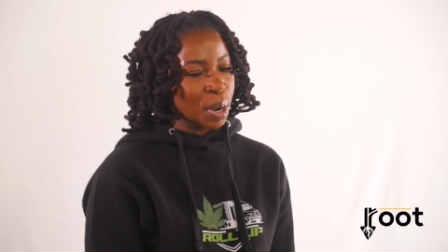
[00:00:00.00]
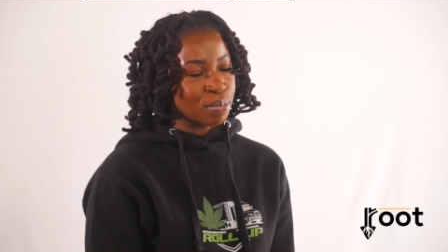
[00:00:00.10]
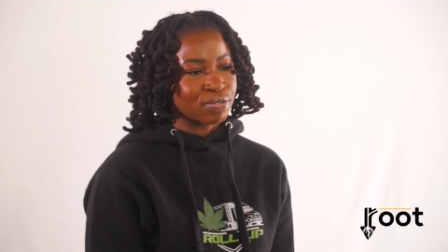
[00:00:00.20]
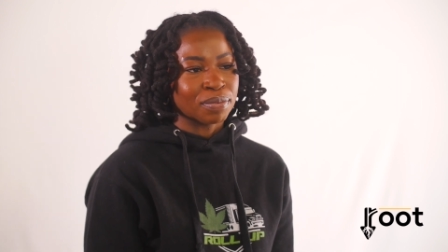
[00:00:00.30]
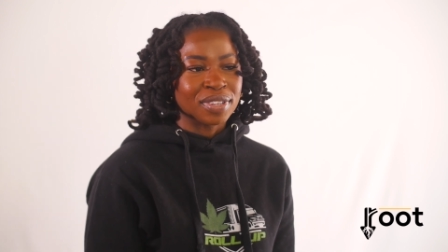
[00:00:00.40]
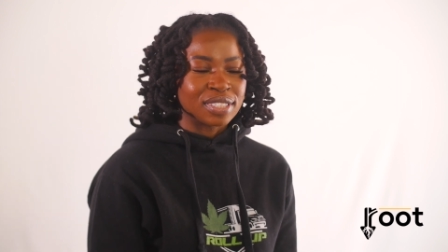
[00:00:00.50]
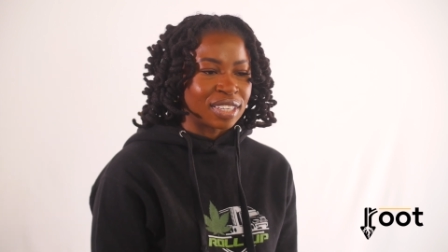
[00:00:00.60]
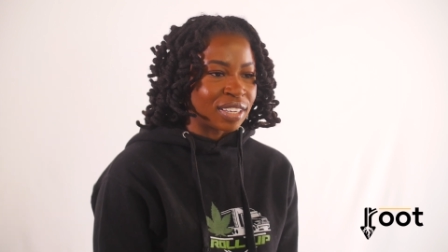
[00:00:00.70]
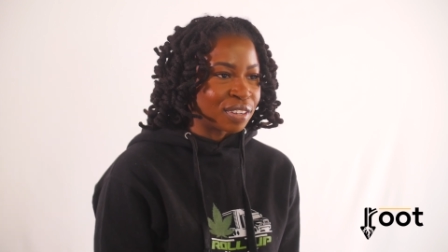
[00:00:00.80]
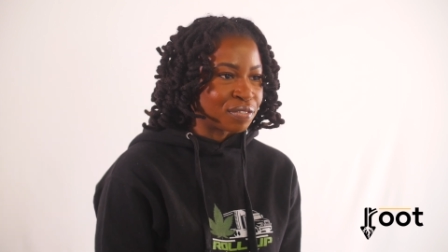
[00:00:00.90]
from the
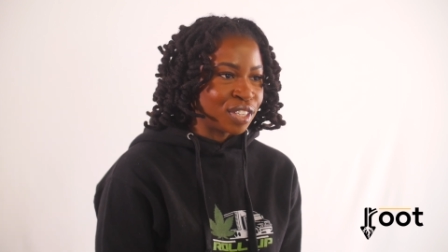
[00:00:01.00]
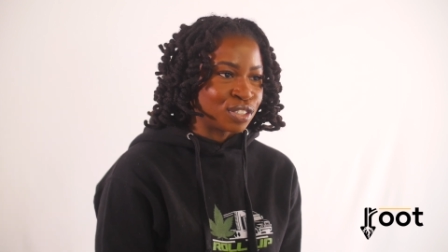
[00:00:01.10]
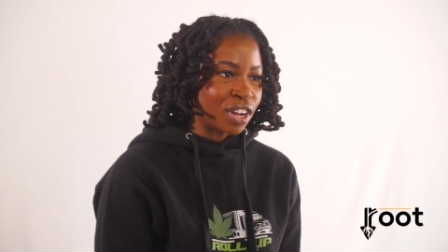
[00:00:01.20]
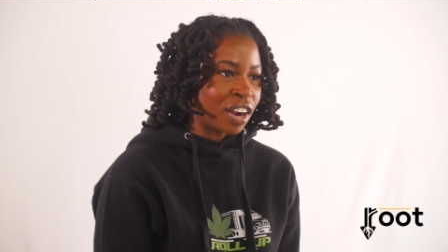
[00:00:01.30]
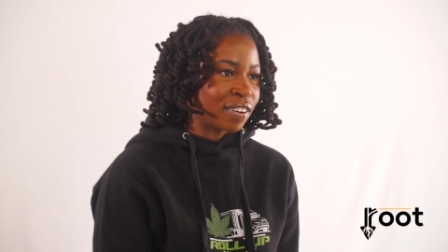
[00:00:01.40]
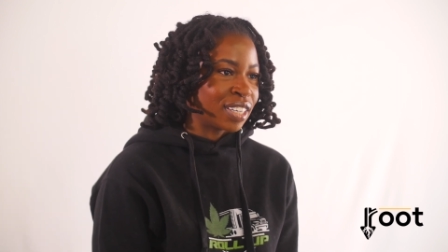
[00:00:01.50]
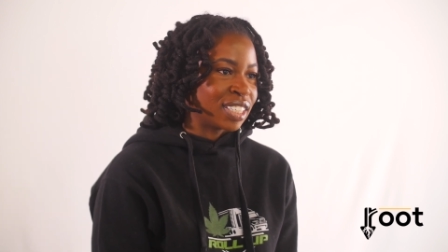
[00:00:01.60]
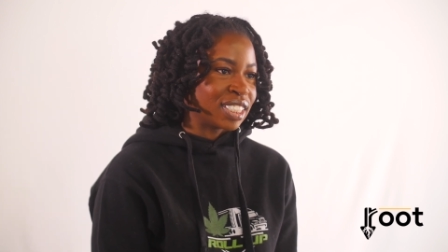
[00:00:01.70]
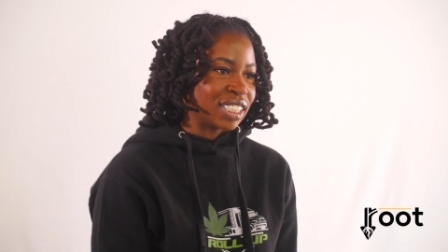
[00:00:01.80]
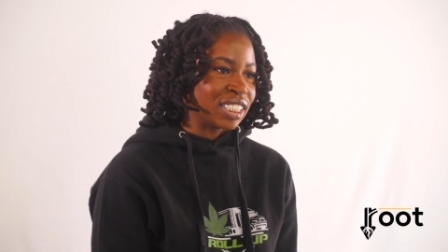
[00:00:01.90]
city of East
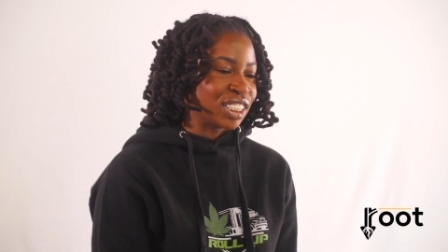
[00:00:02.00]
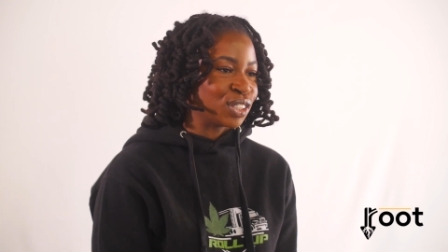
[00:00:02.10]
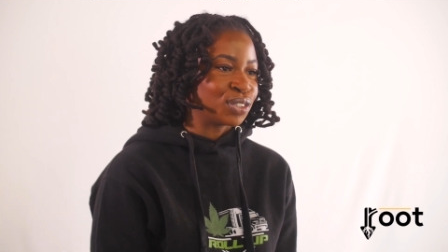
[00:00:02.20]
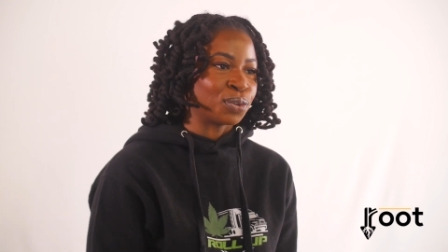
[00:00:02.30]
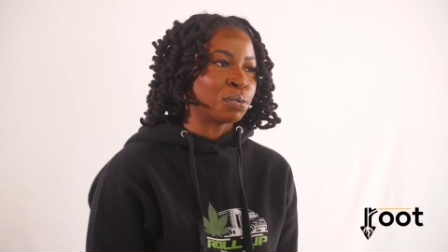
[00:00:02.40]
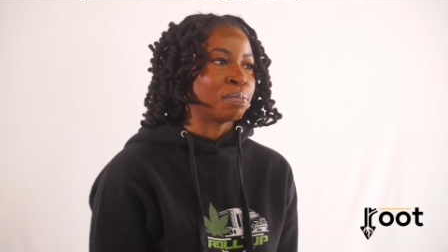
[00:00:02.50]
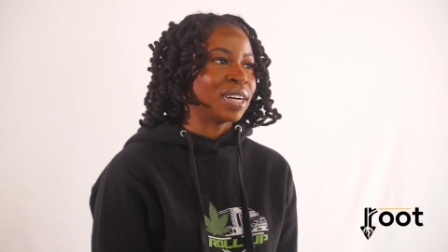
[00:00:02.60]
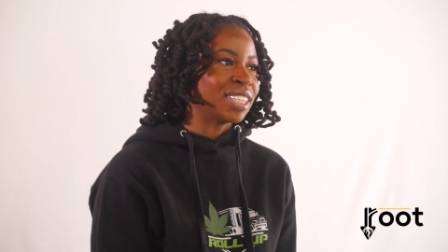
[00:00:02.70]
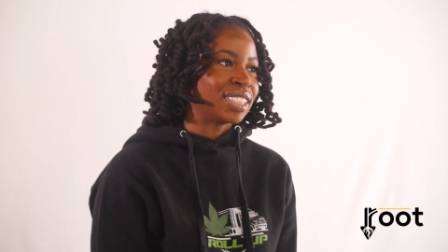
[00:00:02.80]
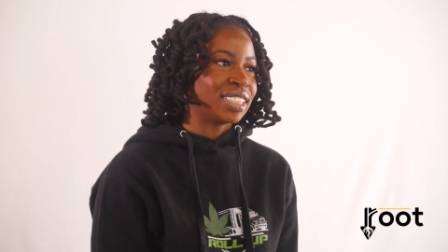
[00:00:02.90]
Orange. It's just so
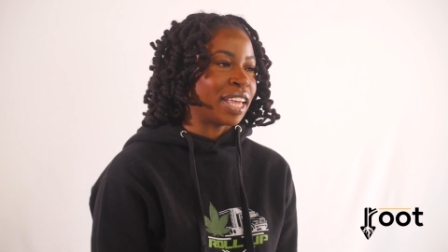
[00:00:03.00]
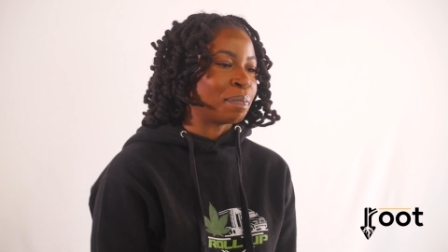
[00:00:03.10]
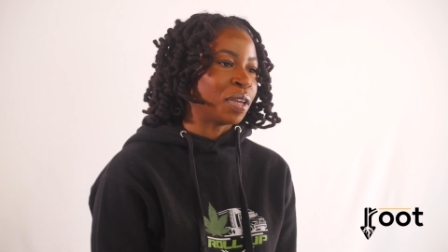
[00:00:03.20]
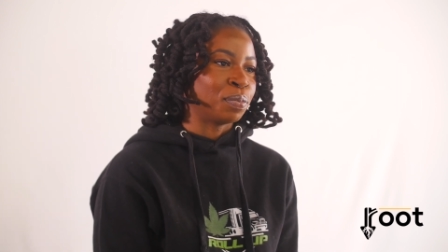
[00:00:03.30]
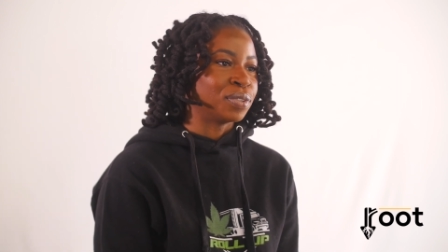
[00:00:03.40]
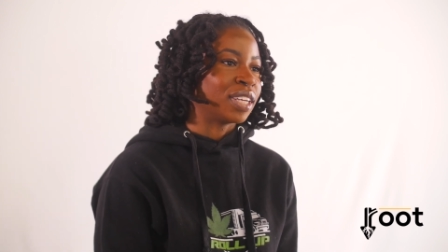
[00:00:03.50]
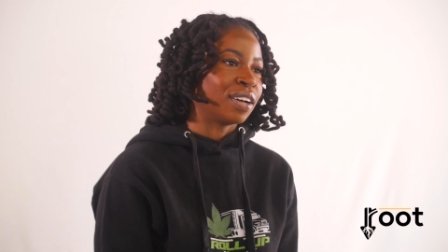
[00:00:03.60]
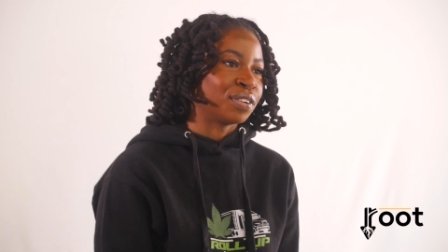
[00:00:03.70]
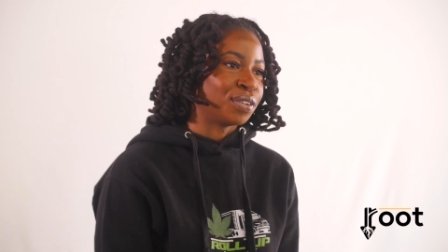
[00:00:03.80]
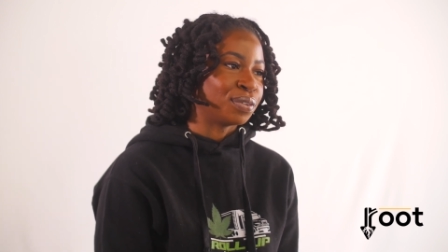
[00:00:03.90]
much that people
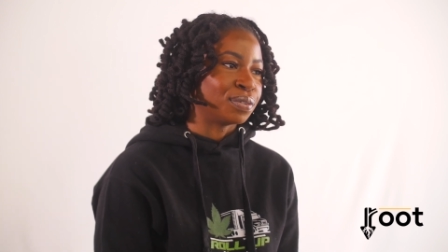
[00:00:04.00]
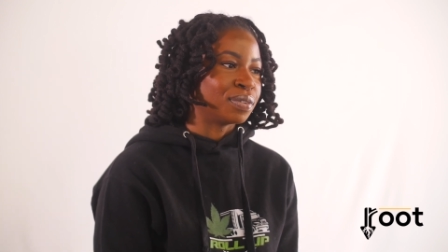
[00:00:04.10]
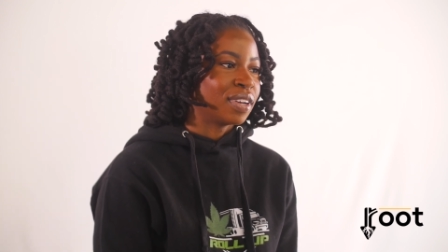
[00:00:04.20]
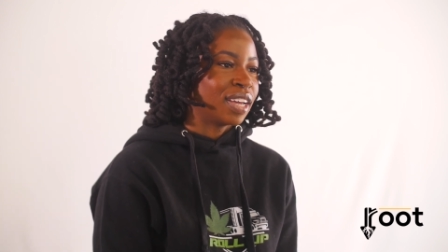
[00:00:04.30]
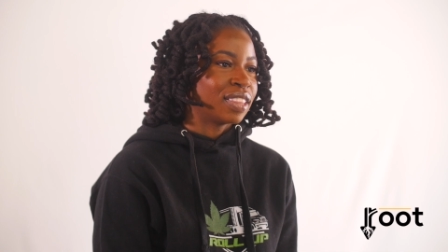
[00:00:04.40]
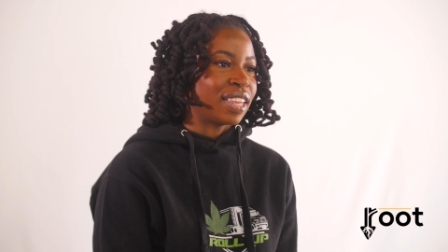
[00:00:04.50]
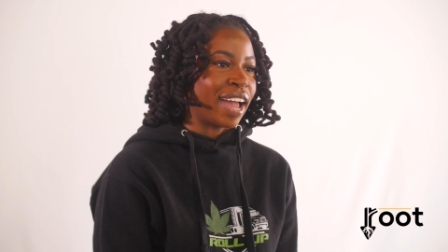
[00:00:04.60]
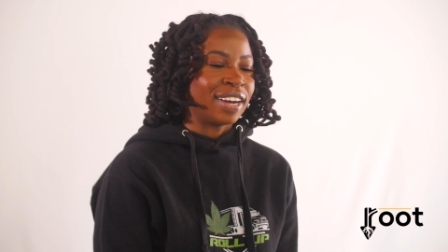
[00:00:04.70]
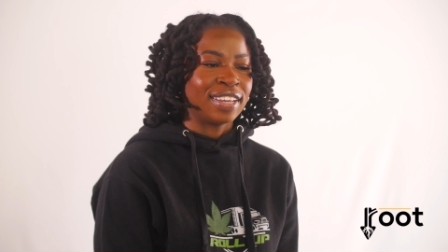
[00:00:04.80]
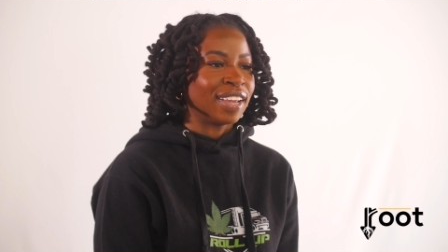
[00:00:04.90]
tell you
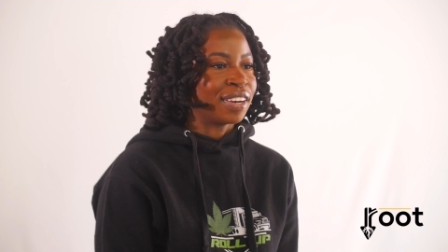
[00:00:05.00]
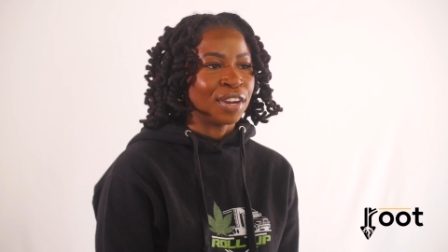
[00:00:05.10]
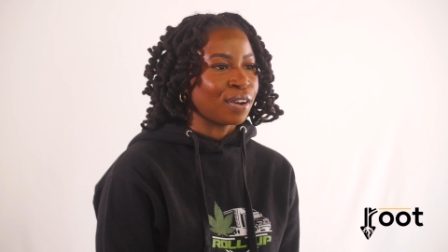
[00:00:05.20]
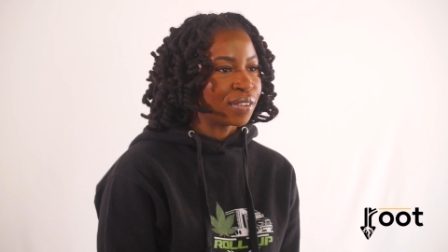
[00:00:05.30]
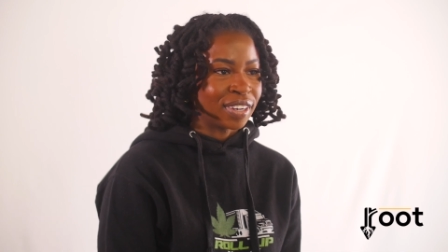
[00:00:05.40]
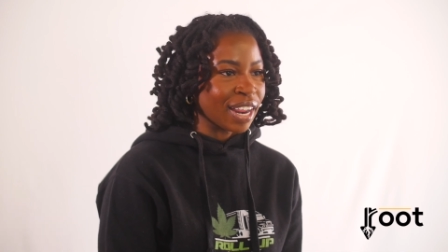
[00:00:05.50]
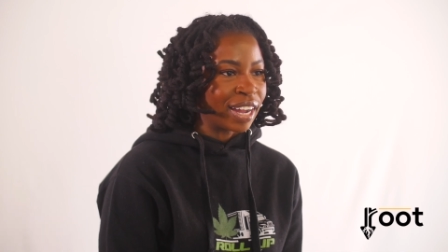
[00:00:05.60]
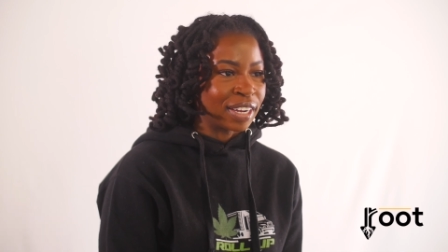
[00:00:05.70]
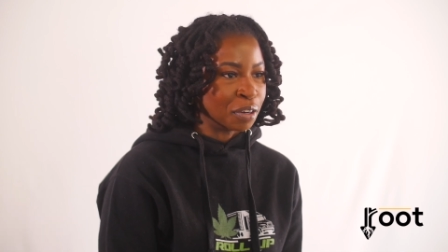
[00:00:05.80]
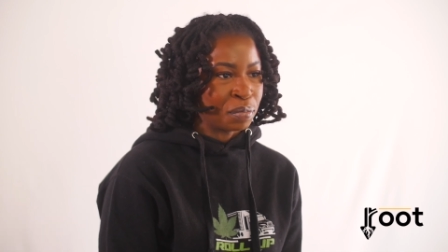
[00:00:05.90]
that, yeah, no, you're
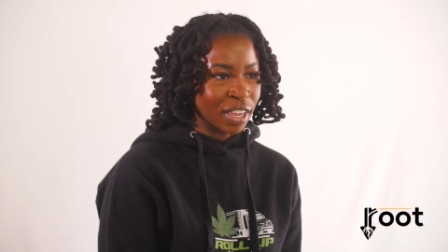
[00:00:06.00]
not gonna be